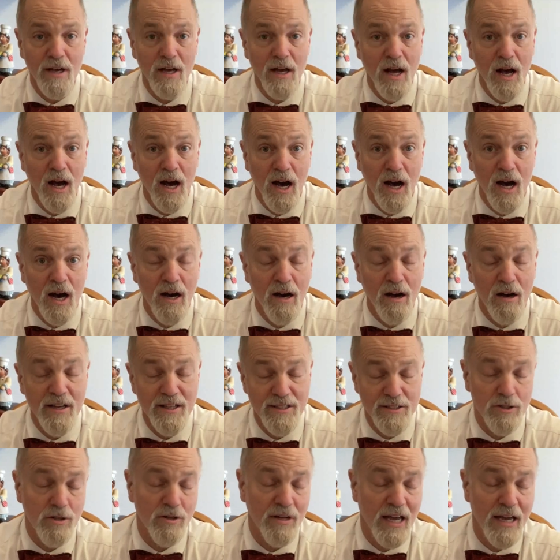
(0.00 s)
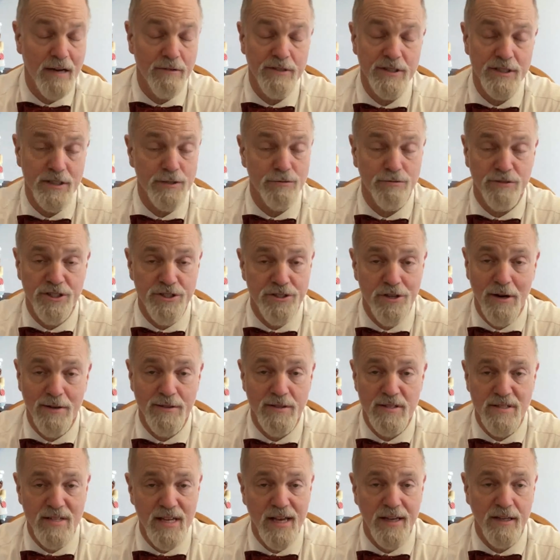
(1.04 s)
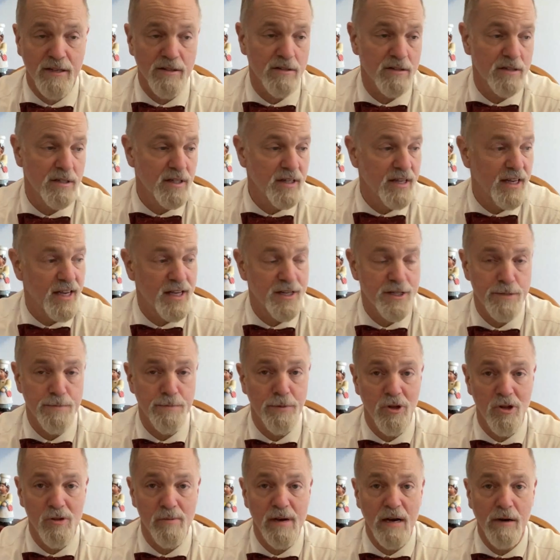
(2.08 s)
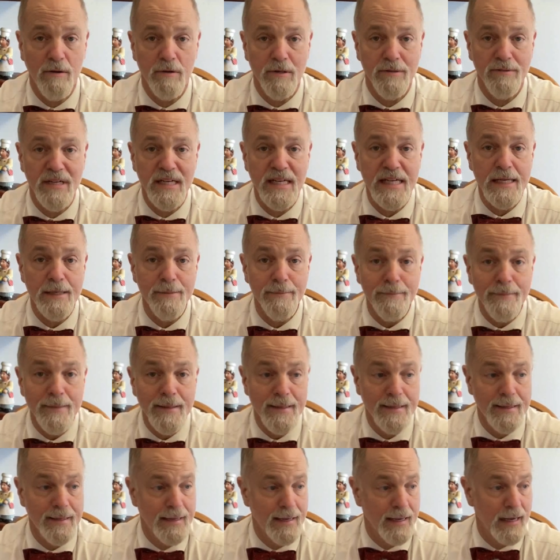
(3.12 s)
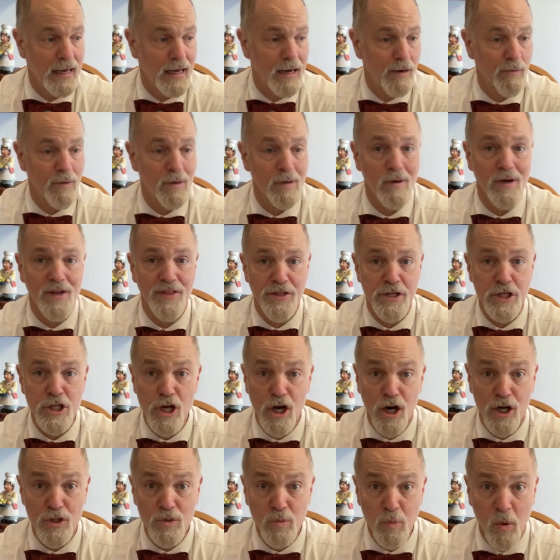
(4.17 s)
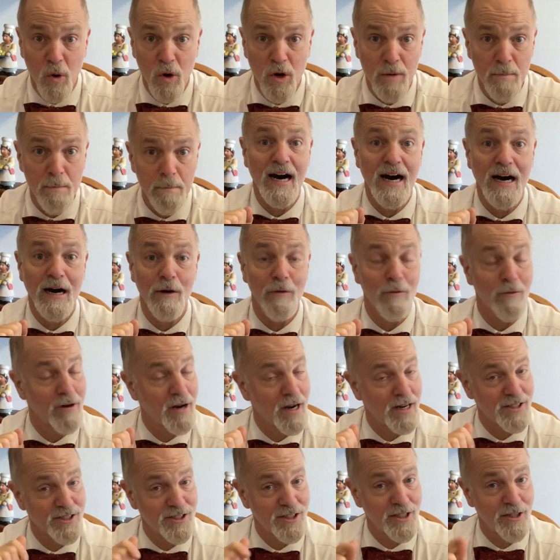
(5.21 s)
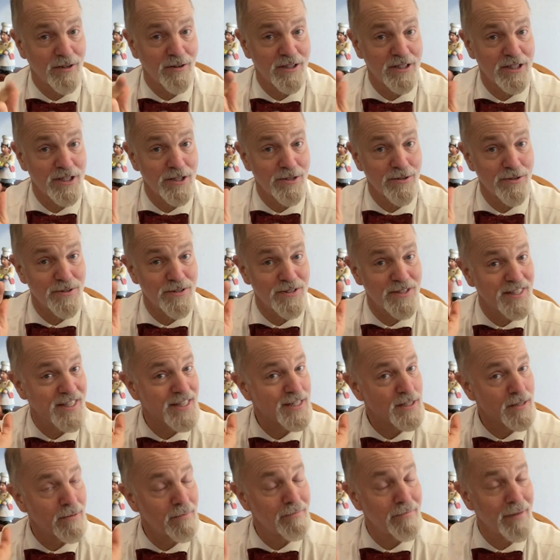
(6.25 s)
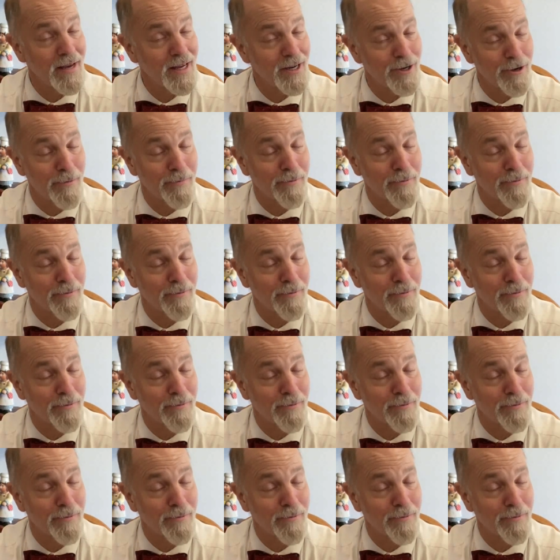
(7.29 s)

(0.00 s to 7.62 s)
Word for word: uh, it's okay, we just restart the cycle and just pull them out when we need them. Uh, we want the jars warm. Uh, we're actually going to use the tomato